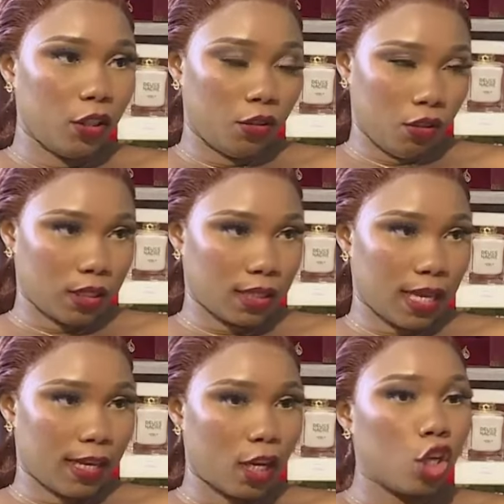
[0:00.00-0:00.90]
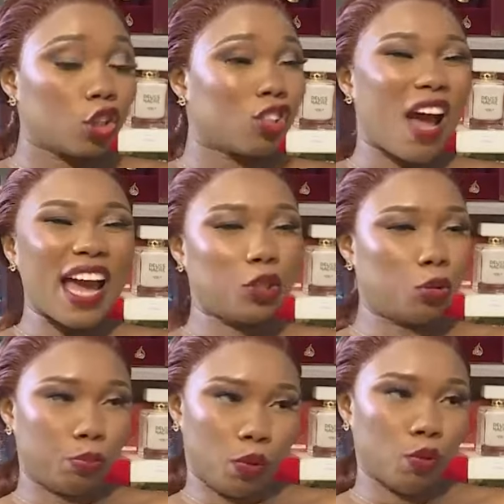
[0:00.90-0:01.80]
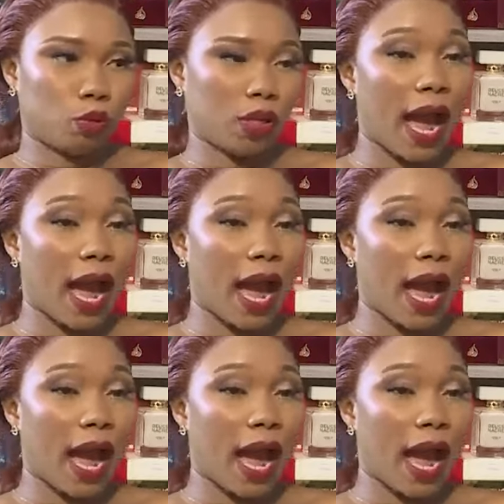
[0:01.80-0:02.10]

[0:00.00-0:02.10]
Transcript: You understand? Yeah. So I do both.